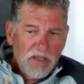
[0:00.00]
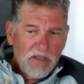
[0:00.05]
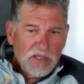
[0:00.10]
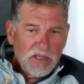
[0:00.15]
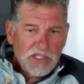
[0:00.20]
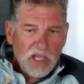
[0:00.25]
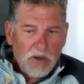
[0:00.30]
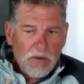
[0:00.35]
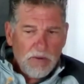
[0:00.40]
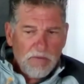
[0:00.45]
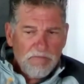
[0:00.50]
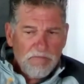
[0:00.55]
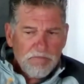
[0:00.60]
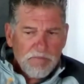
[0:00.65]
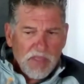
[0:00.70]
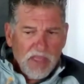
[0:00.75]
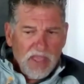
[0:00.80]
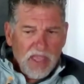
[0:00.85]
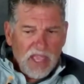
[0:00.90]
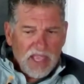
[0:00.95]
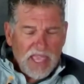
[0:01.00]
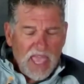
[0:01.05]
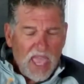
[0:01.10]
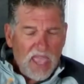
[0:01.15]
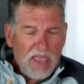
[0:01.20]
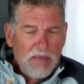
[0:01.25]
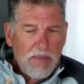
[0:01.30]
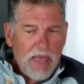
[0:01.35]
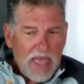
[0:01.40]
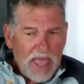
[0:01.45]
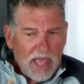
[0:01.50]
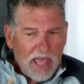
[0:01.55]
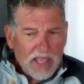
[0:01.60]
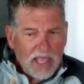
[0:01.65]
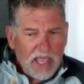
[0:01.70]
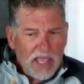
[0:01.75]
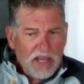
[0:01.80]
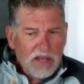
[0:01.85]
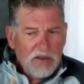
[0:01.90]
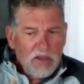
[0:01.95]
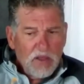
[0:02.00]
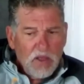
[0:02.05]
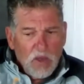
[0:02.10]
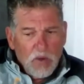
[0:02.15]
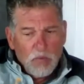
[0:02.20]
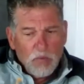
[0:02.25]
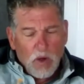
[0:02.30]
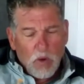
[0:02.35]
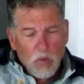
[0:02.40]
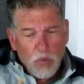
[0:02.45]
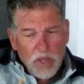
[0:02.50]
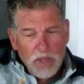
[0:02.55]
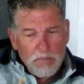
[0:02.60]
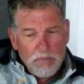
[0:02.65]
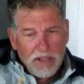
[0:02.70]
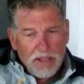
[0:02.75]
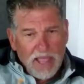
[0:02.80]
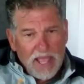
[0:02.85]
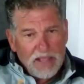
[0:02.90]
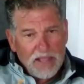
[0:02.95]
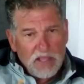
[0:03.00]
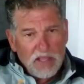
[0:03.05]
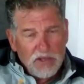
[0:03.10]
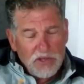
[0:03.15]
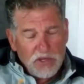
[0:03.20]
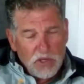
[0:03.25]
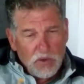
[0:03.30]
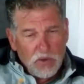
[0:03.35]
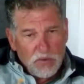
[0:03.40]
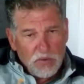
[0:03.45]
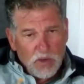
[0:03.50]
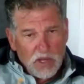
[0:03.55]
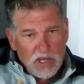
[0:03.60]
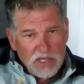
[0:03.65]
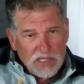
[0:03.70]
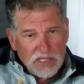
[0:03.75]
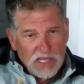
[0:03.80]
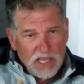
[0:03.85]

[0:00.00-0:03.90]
So it came back. And what we planned on doing was,